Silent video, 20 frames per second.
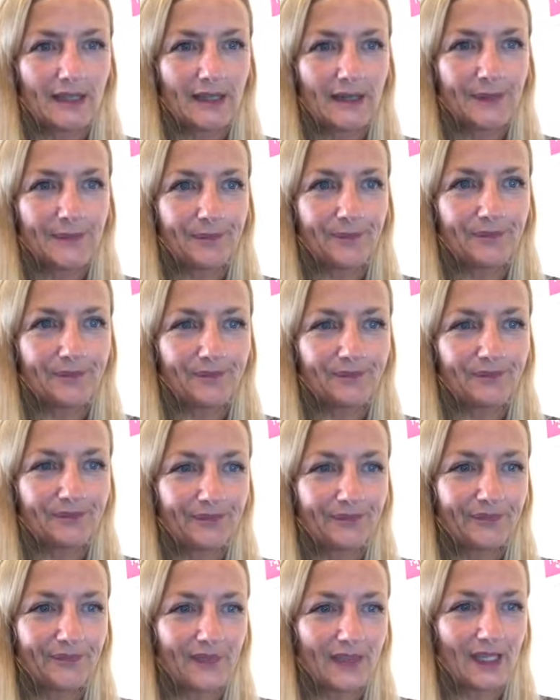um,
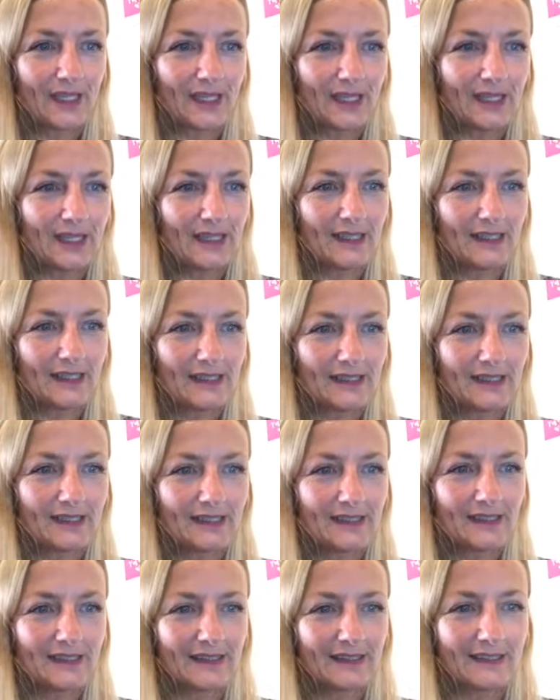
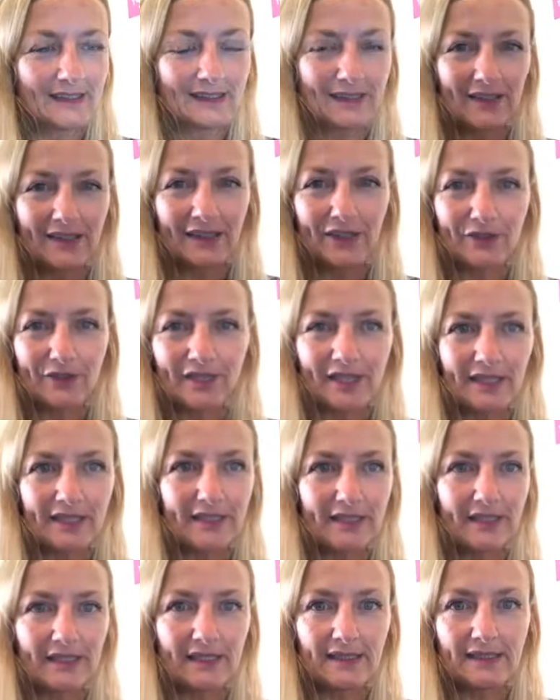uh, that I
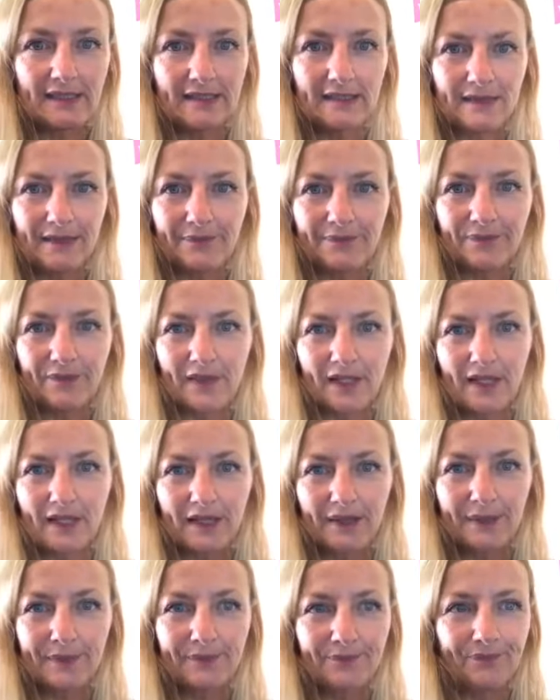created.
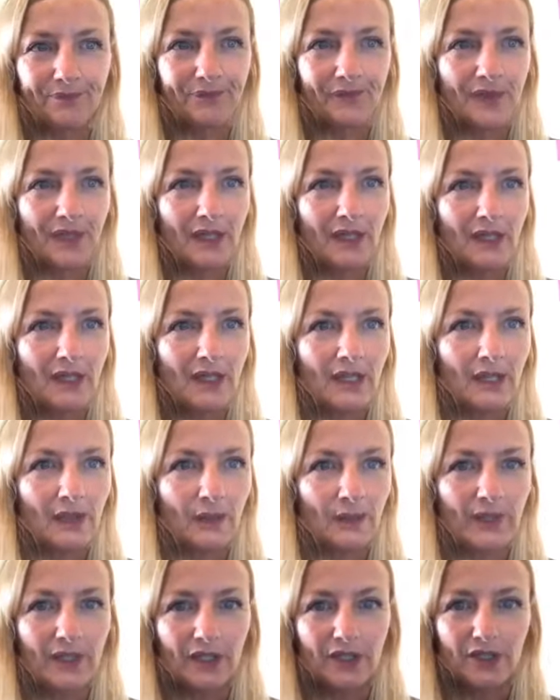Um,
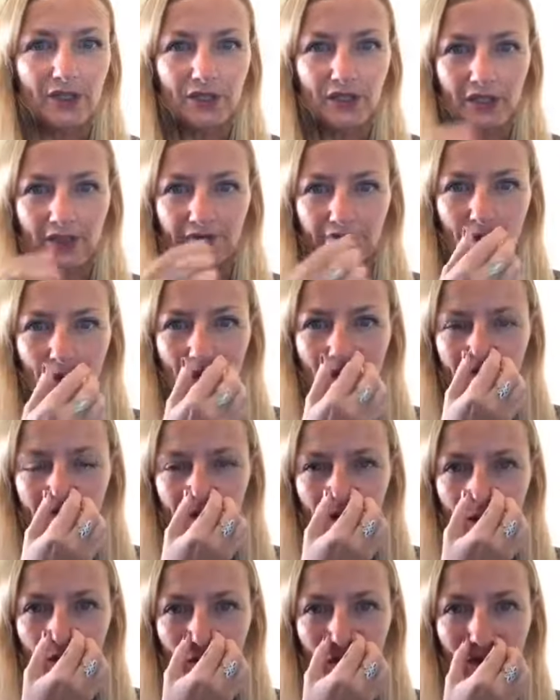which, if you
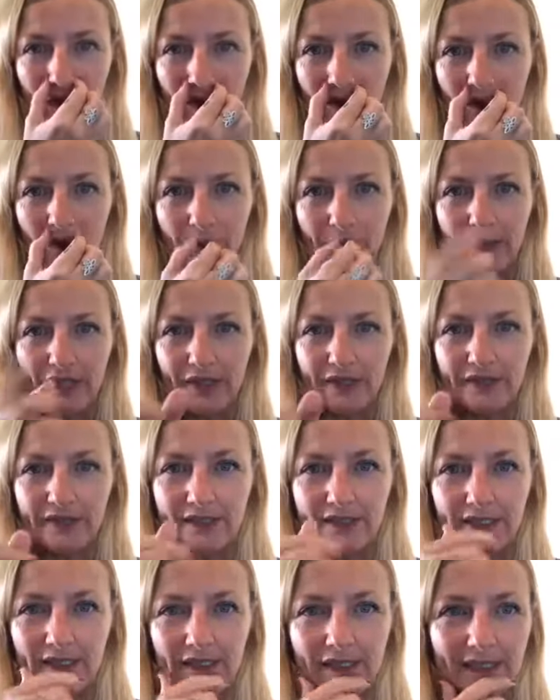haven't got, I'll
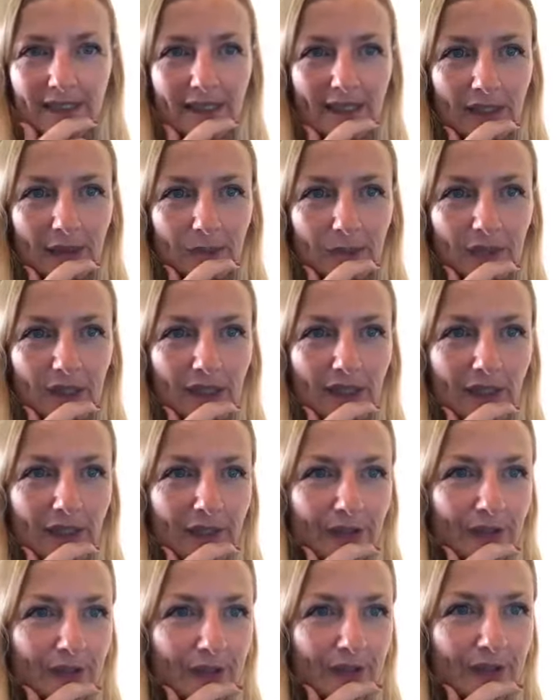post a link
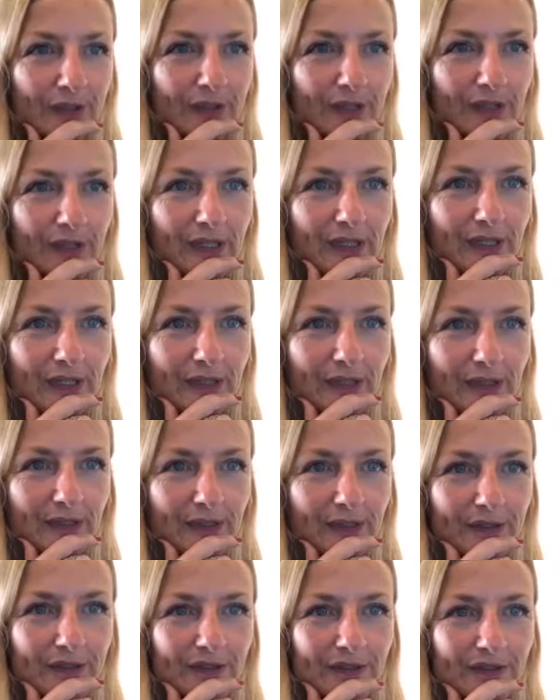below uh,
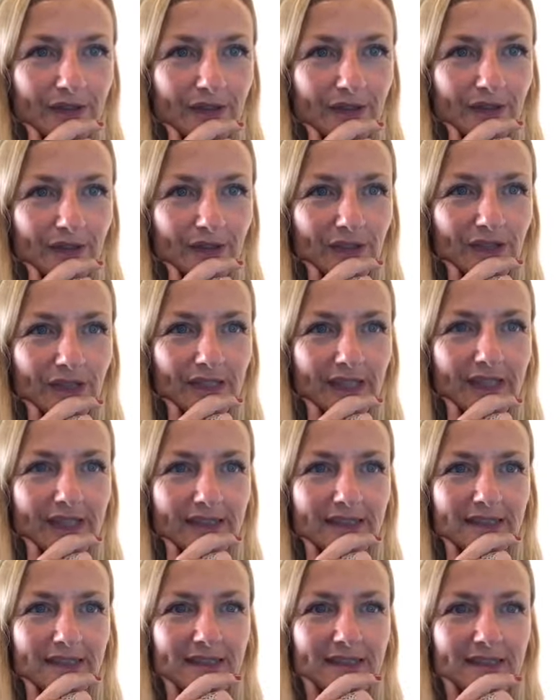so you can
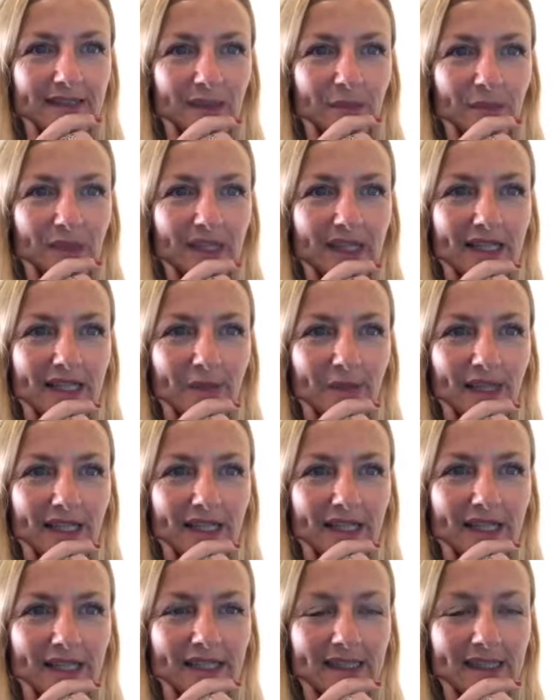access it. But anyway,
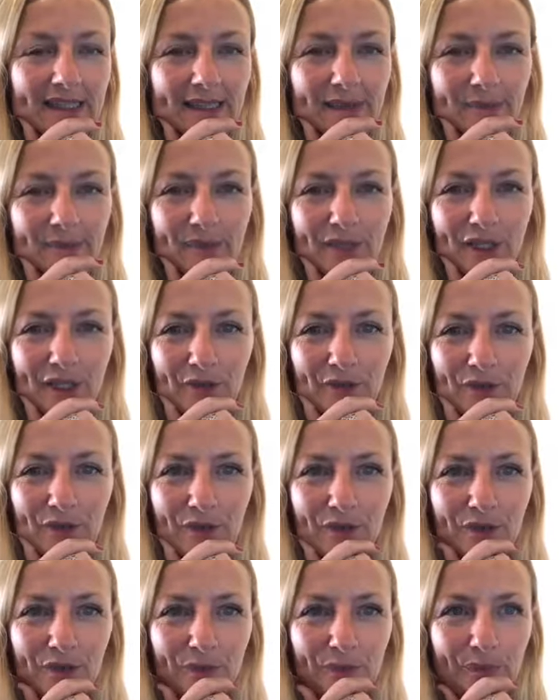in my
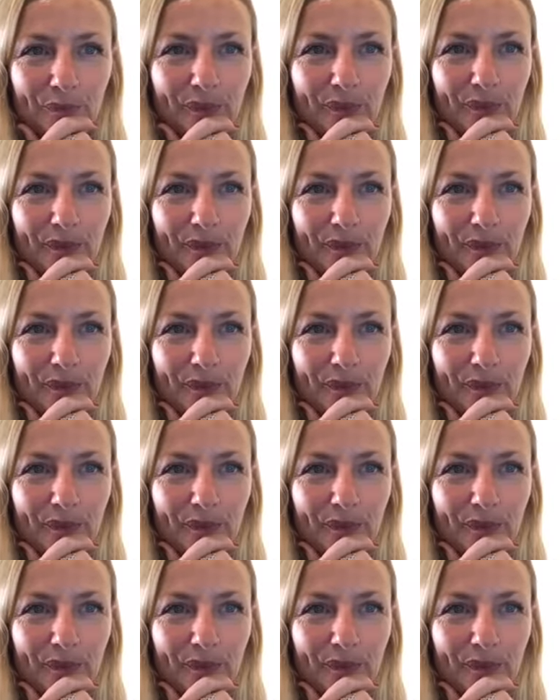group,